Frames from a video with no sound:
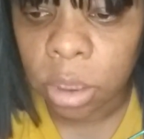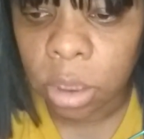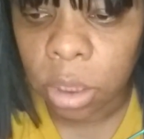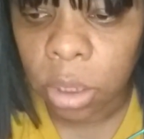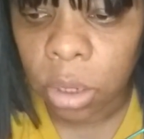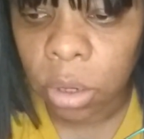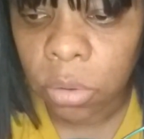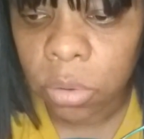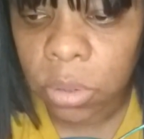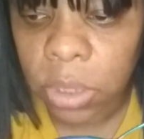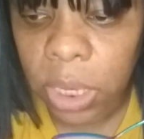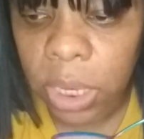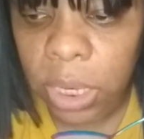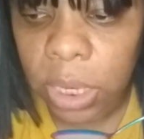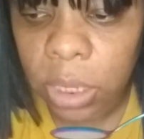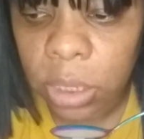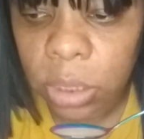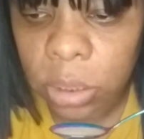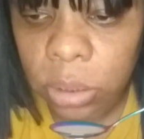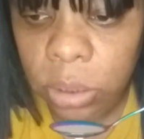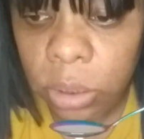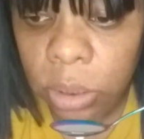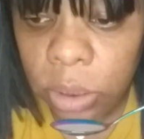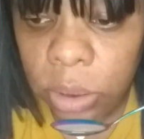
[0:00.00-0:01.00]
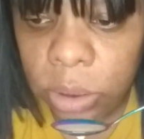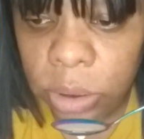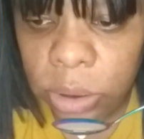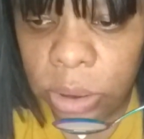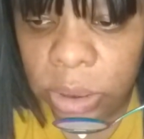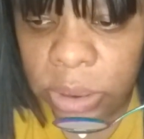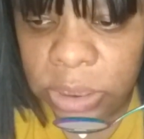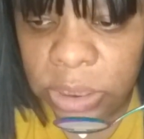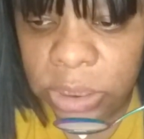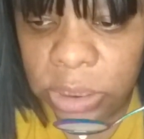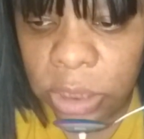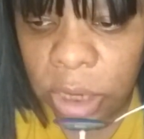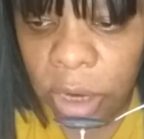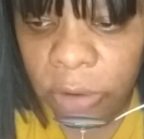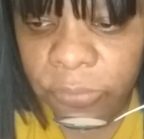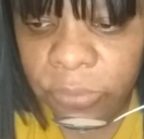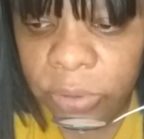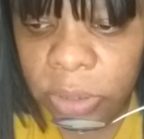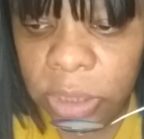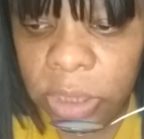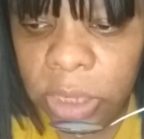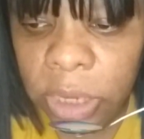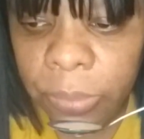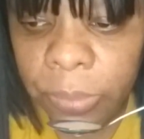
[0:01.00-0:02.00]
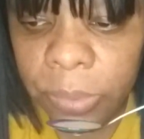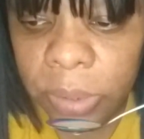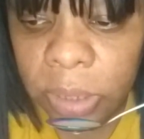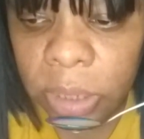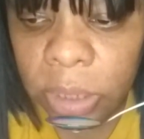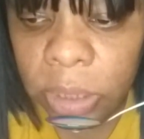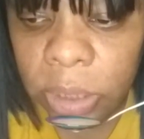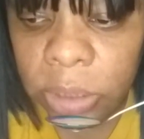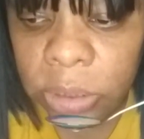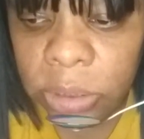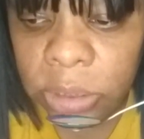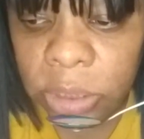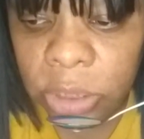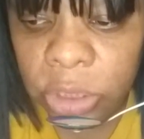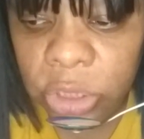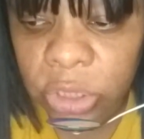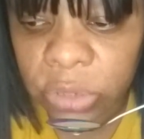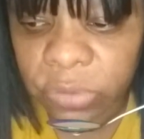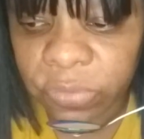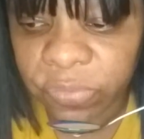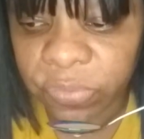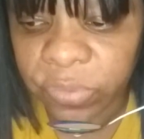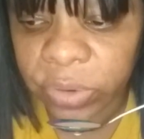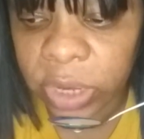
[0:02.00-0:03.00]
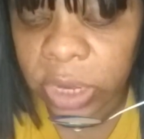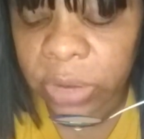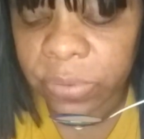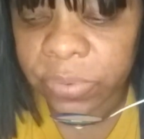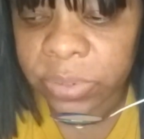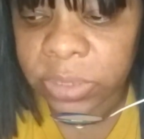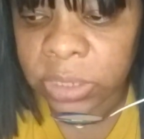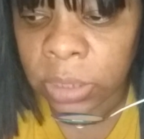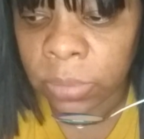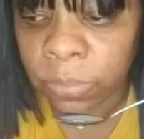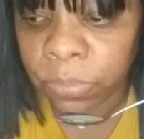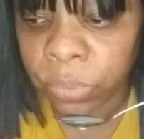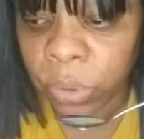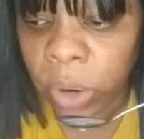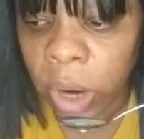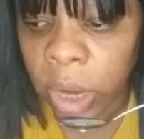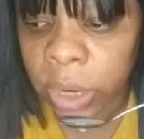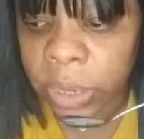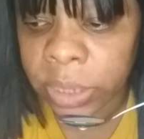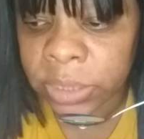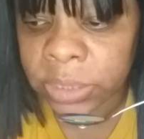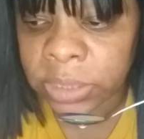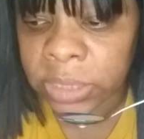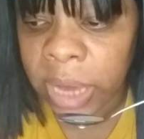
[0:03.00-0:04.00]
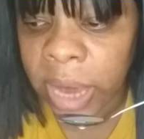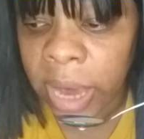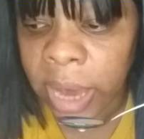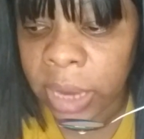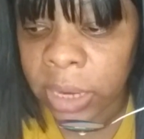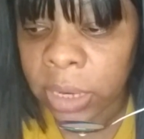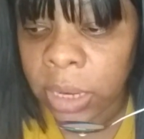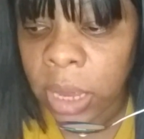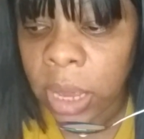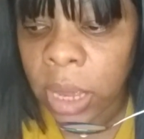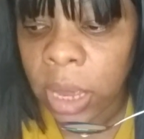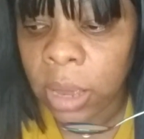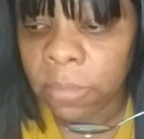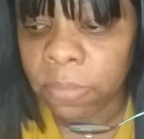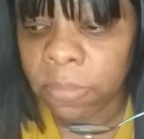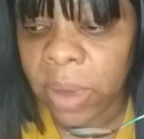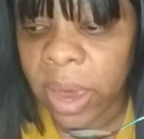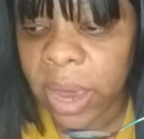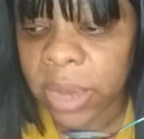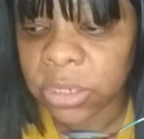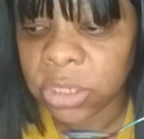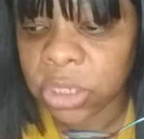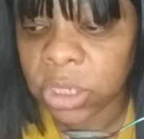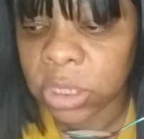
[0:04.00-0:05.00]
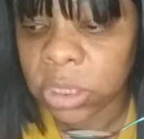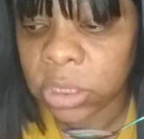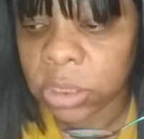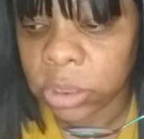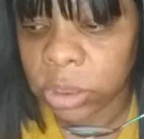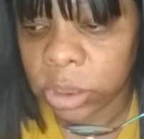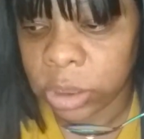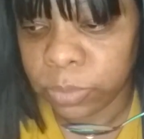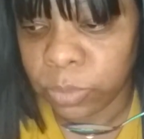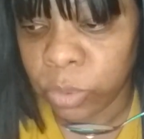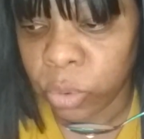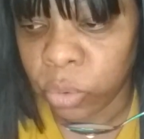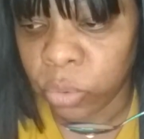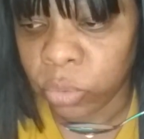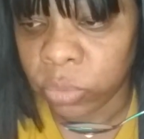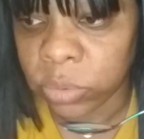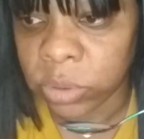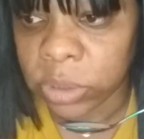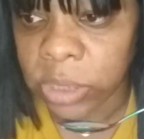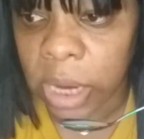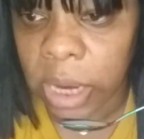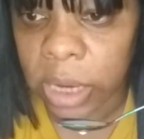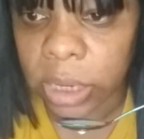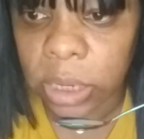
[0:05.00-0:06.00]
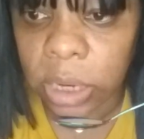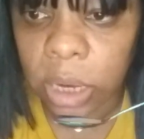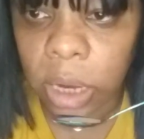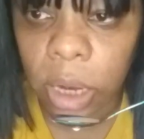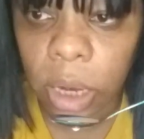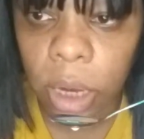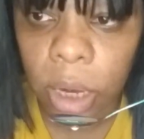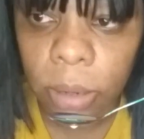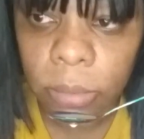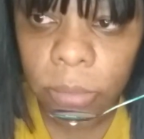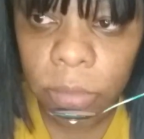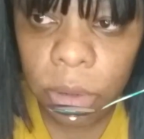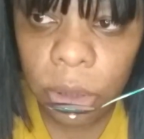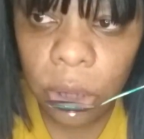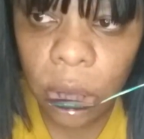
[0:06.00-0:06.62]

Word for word: Okay, Discover limited edition flavors and products at magicspoon.com.